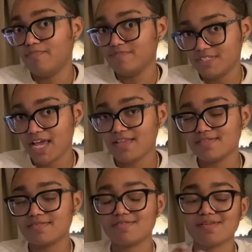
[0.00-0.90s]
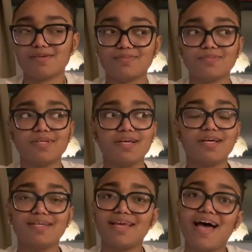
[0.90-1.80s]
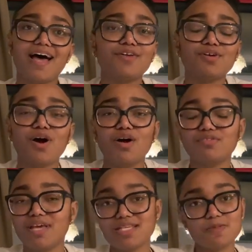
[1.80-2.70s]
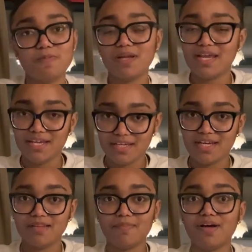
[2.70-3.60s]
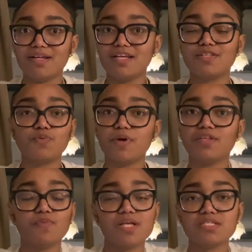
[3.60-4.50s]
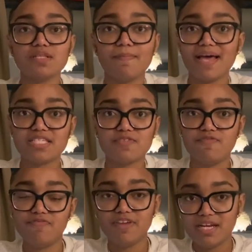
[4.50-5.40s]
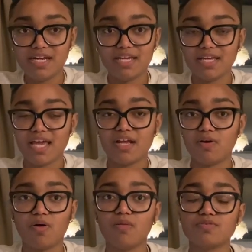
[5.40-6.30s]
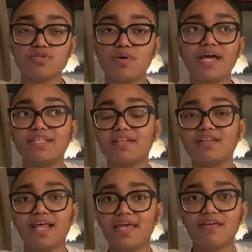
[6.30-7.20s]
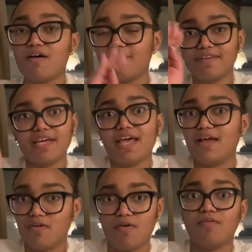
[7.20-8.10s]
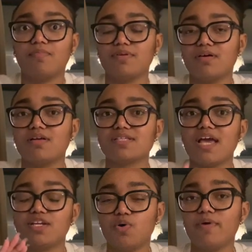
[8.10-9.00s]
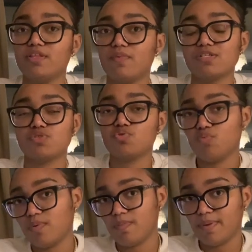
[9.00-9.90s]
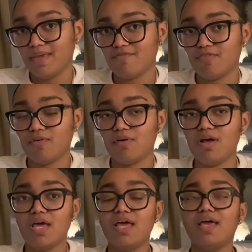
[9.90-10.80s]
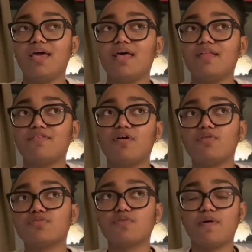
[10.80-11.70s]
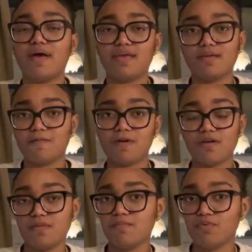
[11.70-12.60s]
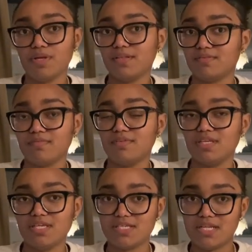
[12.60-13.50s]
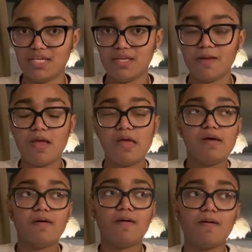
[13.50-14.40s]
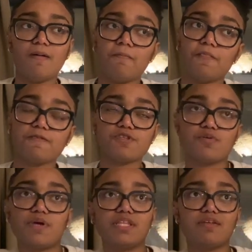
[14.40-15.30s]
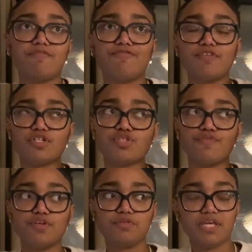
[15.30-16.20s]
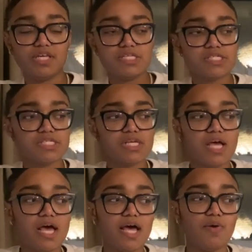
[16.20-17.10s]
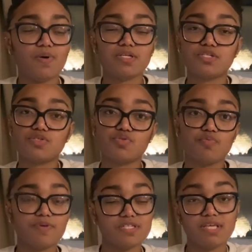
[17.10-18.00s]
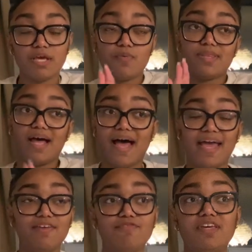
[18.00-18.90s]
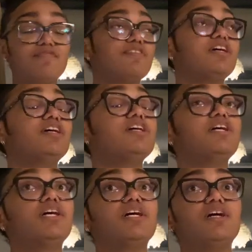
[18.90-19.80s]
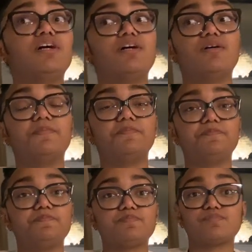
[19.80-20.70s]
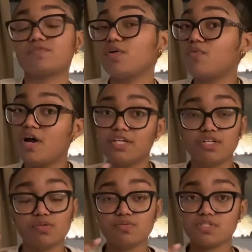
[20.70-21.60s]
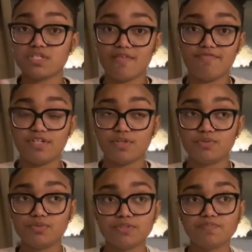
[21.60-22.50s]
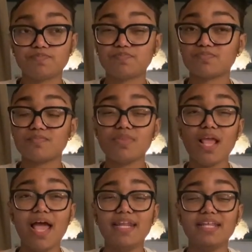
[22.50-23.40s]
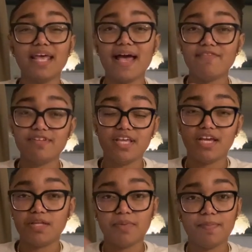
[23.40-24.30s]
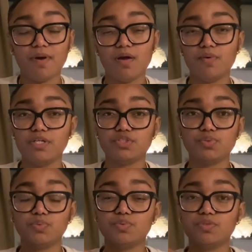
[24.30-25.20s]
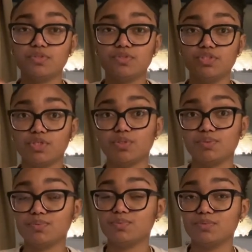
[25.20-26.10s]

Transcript: chest. So yeah, I don't know how to explain it, but it wasn't the best feeling at all. So I didn't like coughing at all, because I know it was super painful, and also I couldn't breathe easily. So in the first few days I was super sick with high fever, runny nose, stuffy nose. I did everything in my power to, you know,